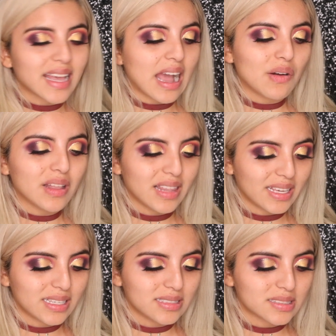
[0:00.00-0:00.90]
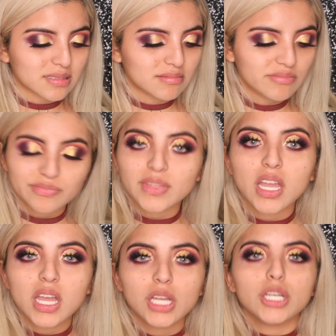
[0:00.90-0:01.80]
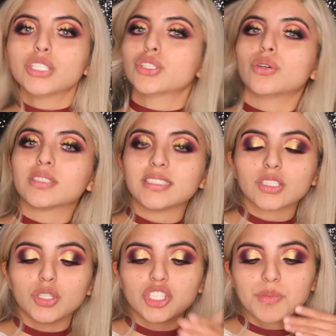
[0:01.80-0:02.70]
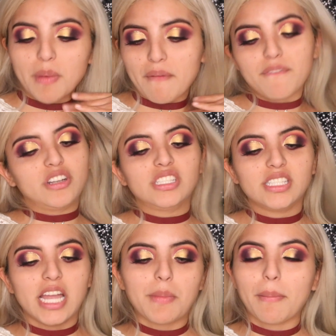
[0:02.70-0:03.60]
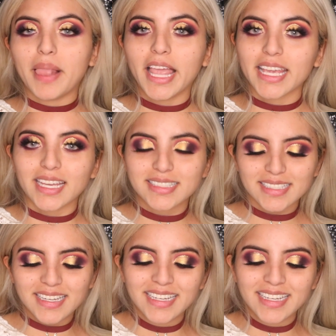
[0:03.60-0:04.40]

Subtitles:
and how I like it. So this is going to be my first time applying it.